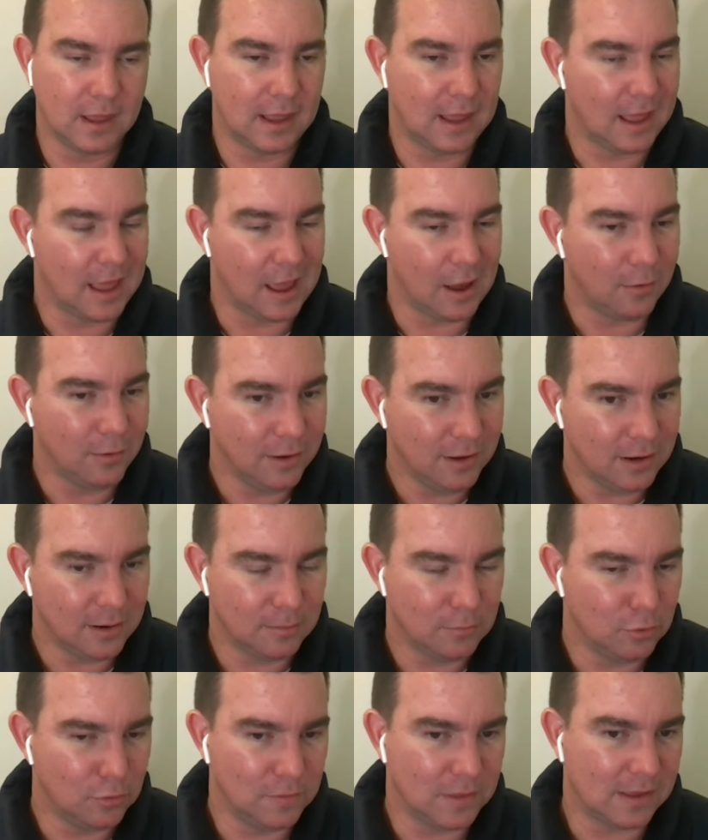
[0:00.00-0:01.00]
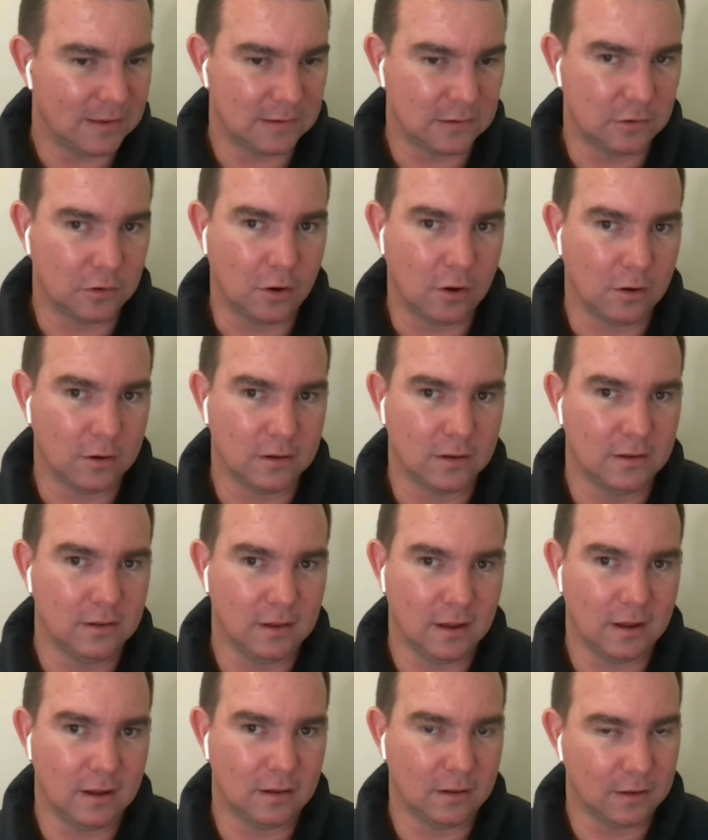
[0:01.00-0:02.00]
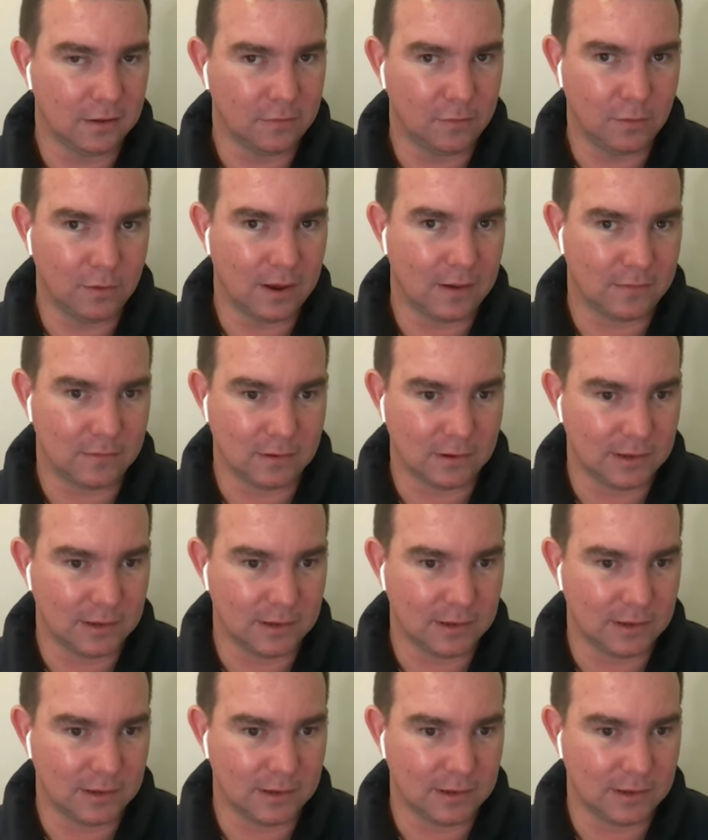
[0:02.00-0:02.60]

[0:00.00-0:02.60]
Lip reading: how are you going to move that stock? You know, like if you have to